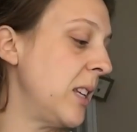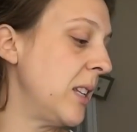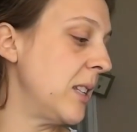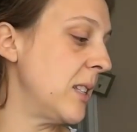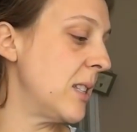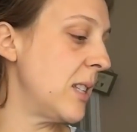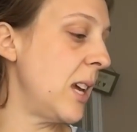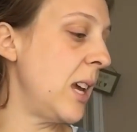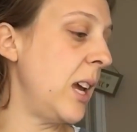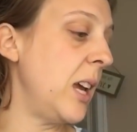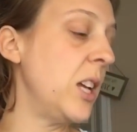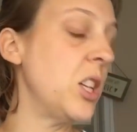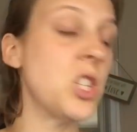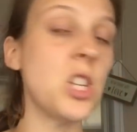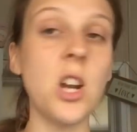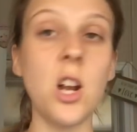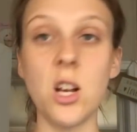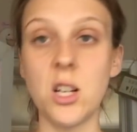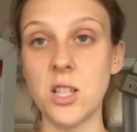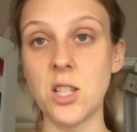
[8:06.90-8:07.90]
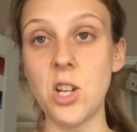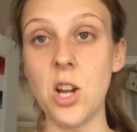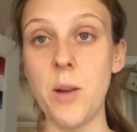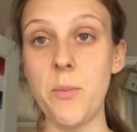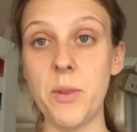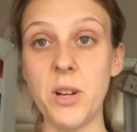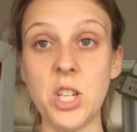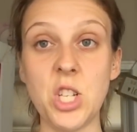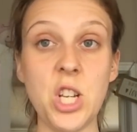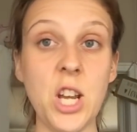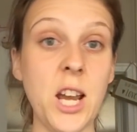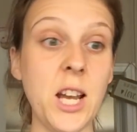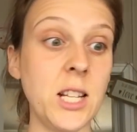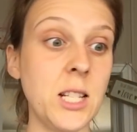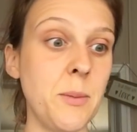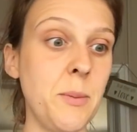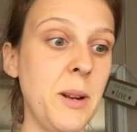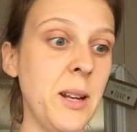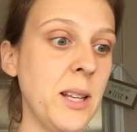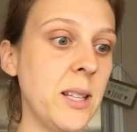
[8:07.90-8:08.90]
tins each. Last time I
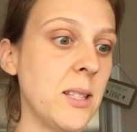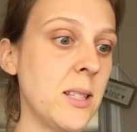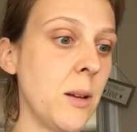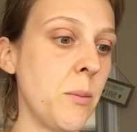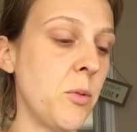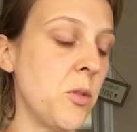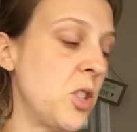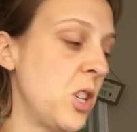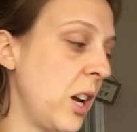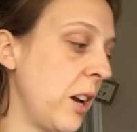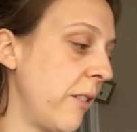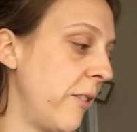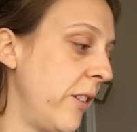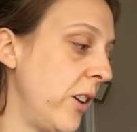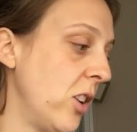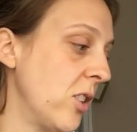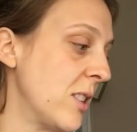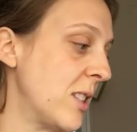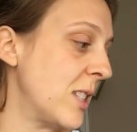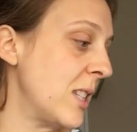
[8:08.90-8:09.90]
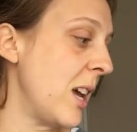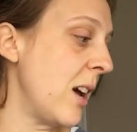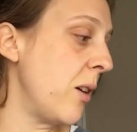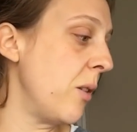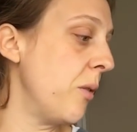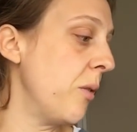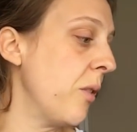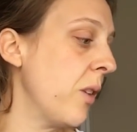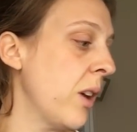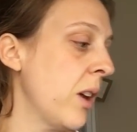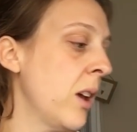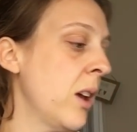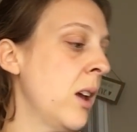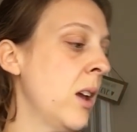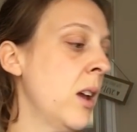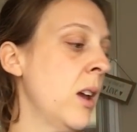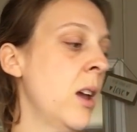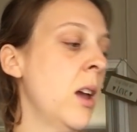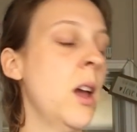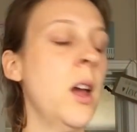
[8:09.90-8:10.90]
checked, please double check for yourself.
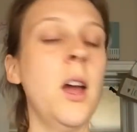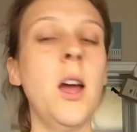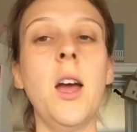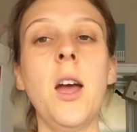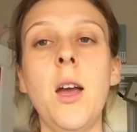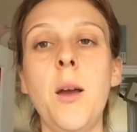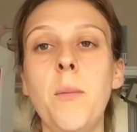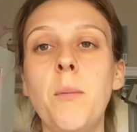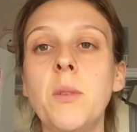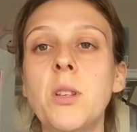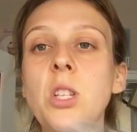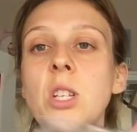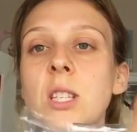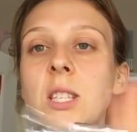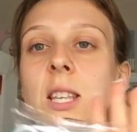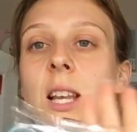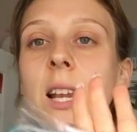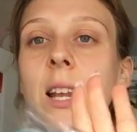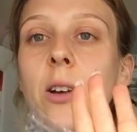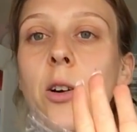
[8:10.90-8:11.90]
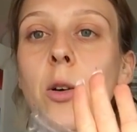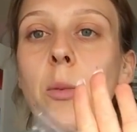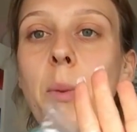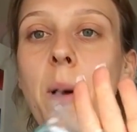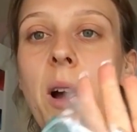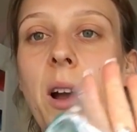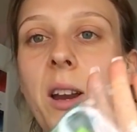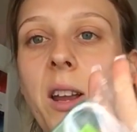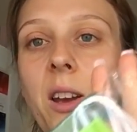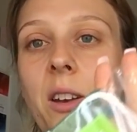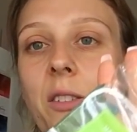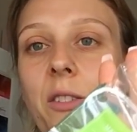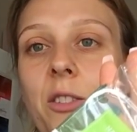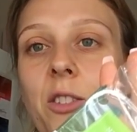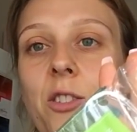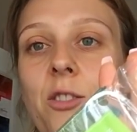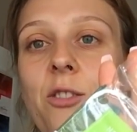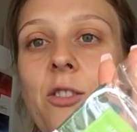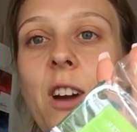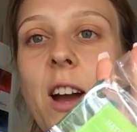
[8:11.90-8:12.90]
Just a little punnet
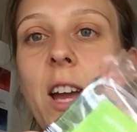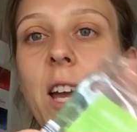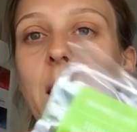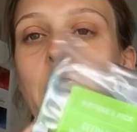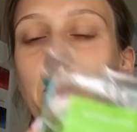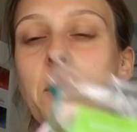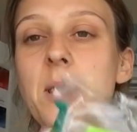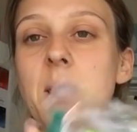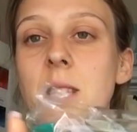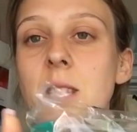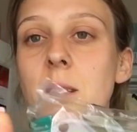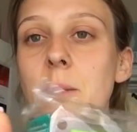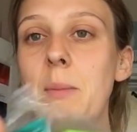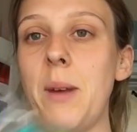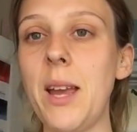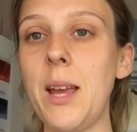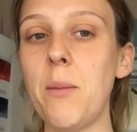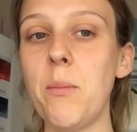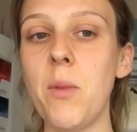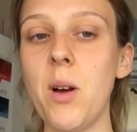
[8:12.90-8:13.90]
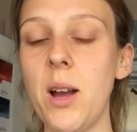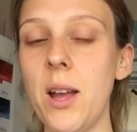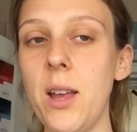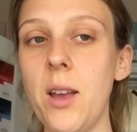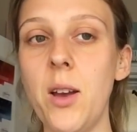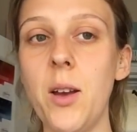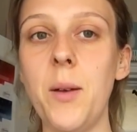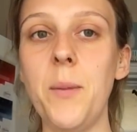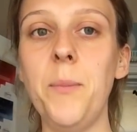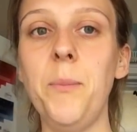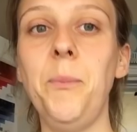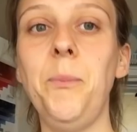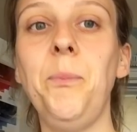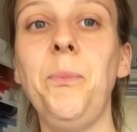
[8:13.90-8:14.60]
of grapes to make my